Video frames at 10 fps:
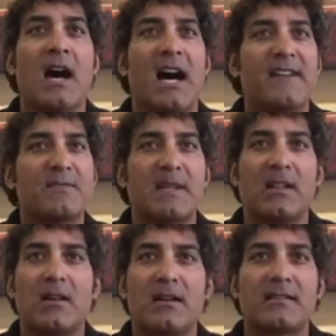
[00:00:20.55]
I've spent a
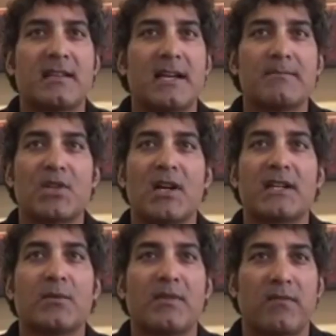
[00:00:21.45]
lot of time
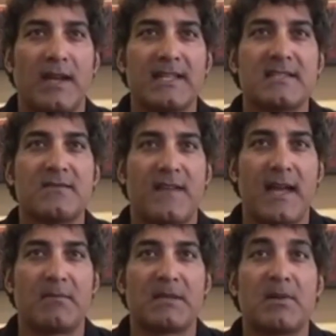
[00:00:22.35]
talking with friends and
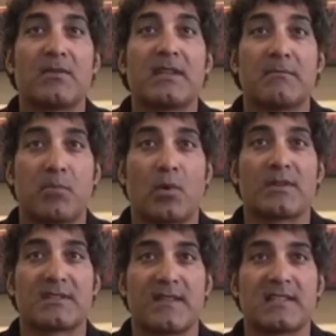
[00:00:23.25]
family about the
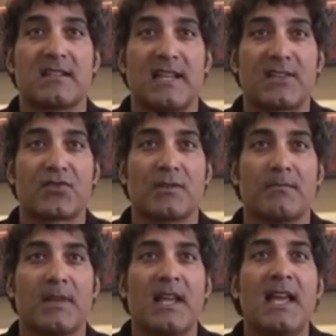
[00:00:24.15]
importance of this election,
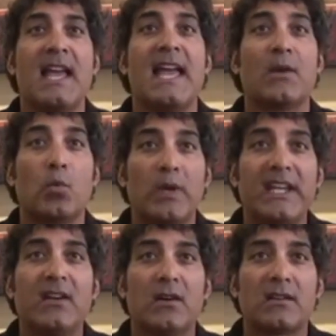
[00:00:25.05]
and
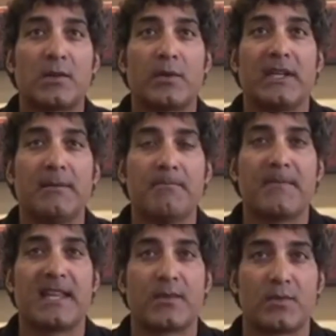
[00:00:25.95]
we all agree
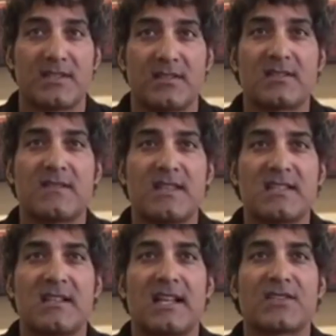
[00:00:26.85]
that the results of
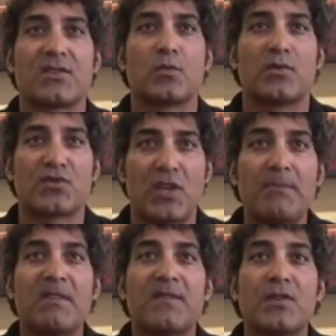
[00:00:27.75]
this election will
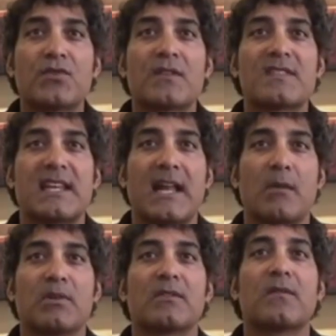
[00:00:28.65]
shape the future of St.
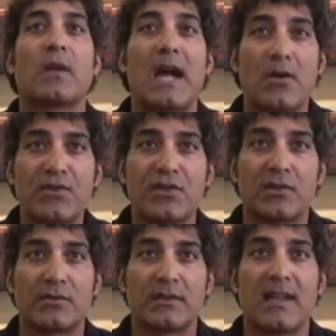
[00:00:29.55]
Albert for our
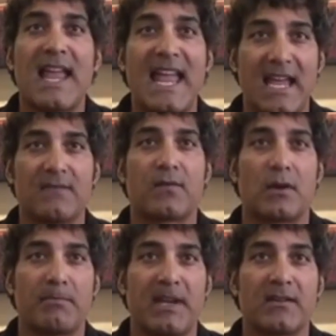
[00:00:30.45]
children and for
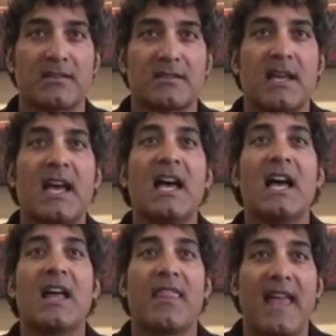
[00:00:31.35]
our parents.
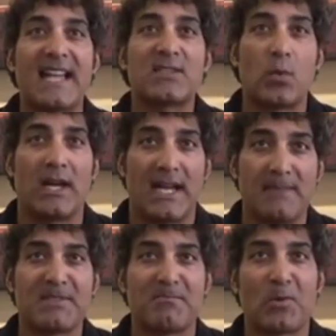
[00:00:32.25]
That's why
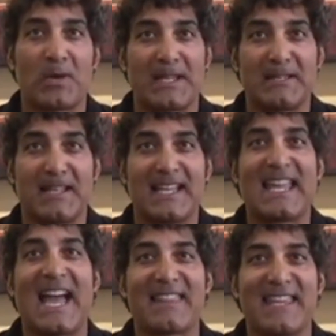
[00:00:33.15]
I'm supporting
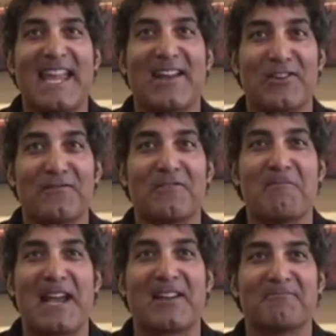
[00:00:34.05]
Cathy Heron for
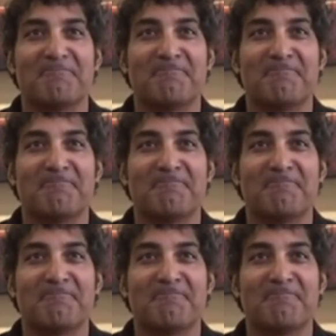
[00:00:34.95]
mayor.